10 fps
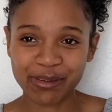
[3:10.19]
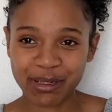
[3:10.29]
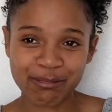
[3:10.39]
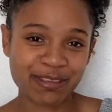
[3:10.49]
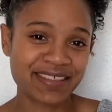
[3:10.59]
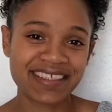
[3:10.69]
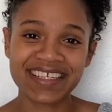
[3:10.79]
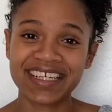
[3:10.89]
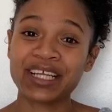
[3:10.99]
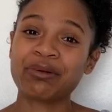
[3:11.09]
I'm just
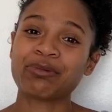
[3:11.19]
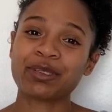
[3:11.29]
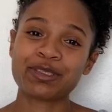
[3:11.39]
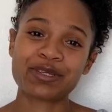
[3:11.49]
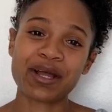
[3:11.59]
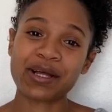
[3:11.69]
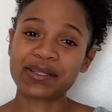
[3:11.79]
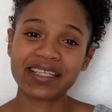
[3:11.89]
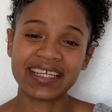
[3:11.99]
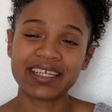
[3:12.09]
gonna come watch how
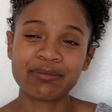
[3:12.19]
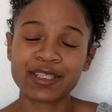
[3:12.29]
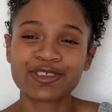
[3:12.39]
the lady big